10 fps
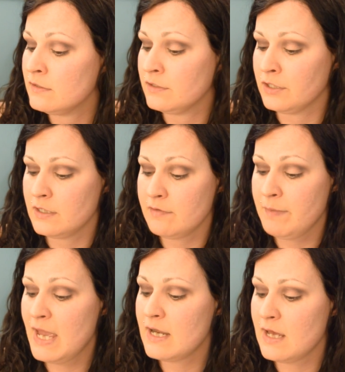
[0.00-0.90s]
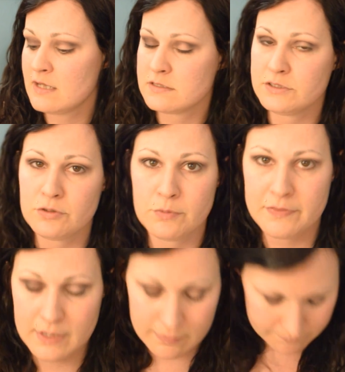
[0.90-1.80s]
You're going to have panda eyes, and you don't
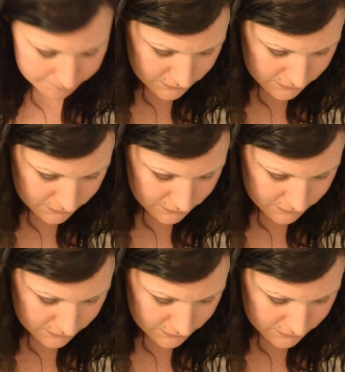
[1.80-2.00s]
want that.